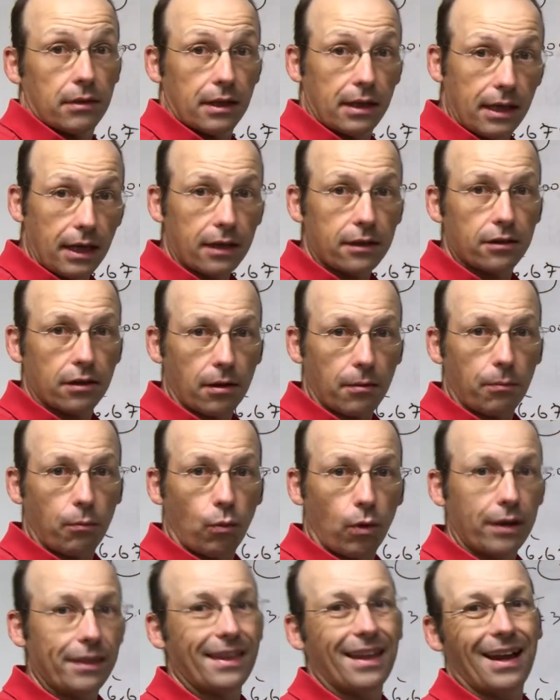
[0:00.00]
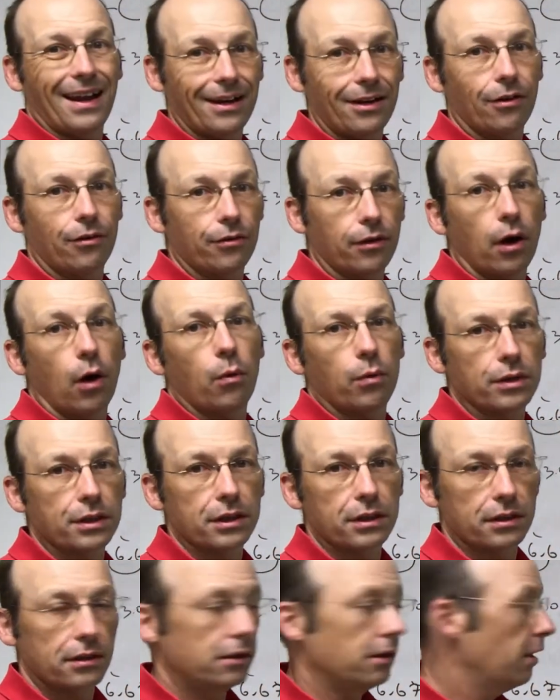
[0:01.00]
get to the one that I don't know, which
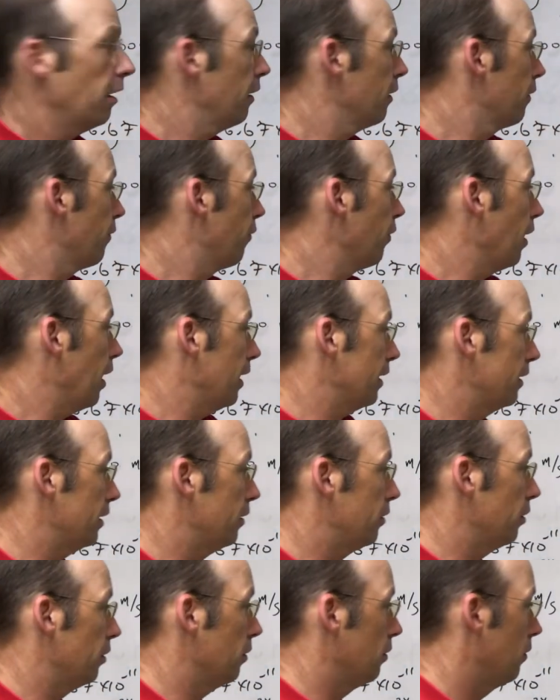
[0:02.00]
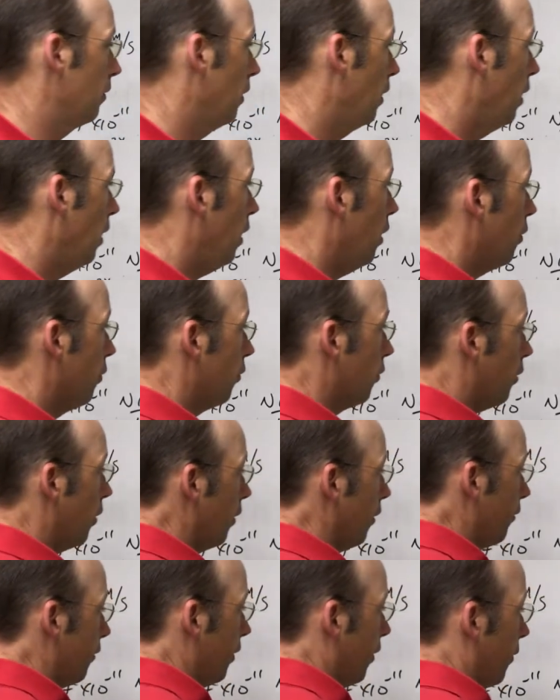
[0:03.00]
is velocity 2. You'll
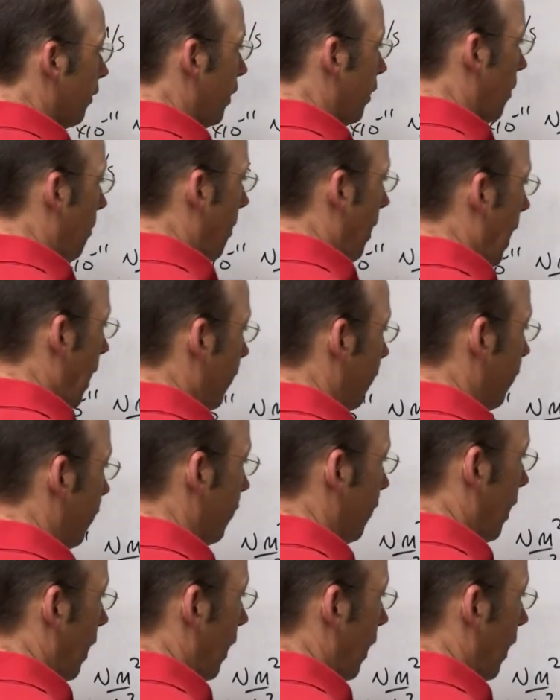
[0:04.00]
notice here that the masses